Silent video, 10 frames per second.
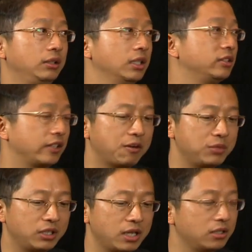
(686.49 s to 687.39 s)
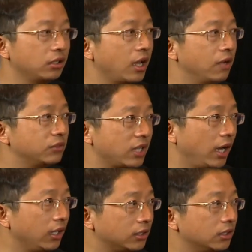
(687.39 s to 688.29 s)
The government cannot have
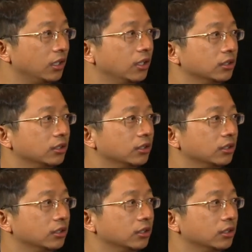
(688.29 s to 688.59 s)
tax,